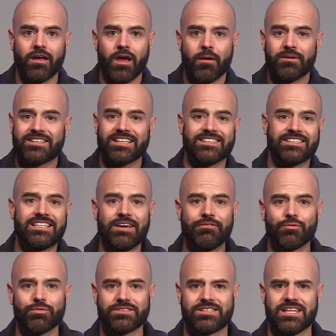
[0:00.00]
But since
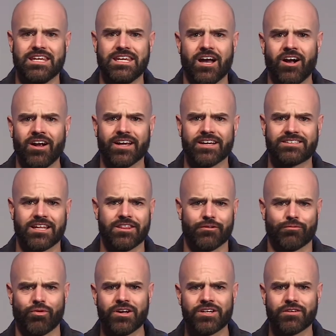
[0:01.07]
David was the youngest and the
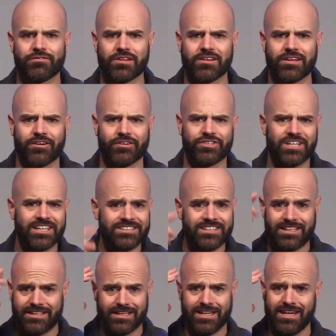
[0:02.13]
runt of the litter,
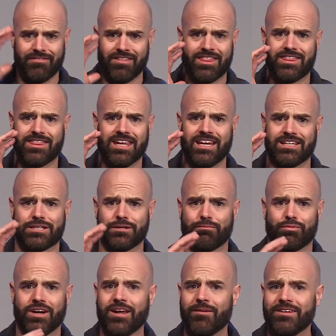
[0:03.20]
Jesse didn't even think to
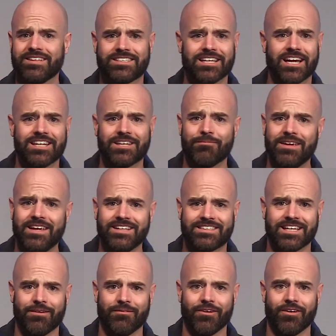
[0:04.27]
bring him inside to meet
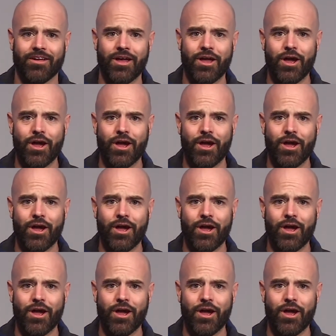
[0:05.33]
Samuel.